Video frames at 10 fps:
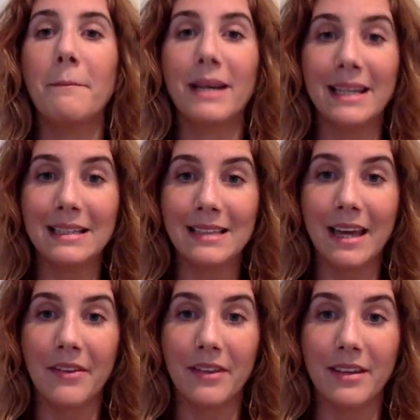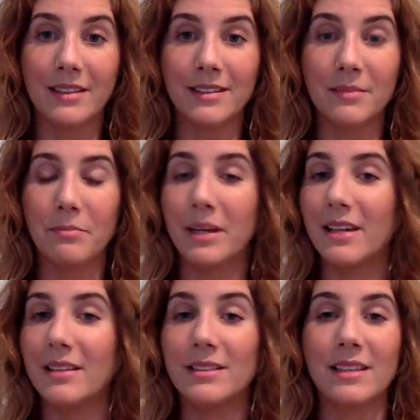please get this,
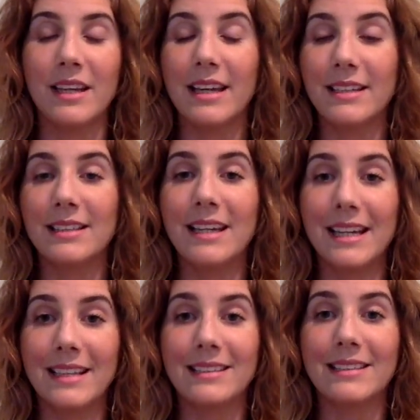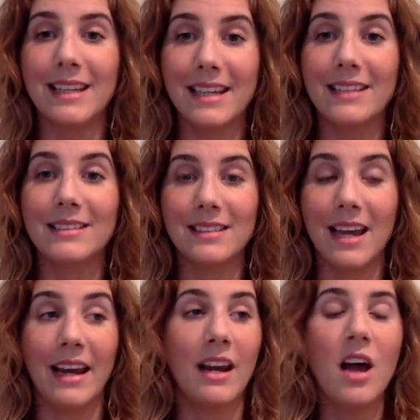because it is insane.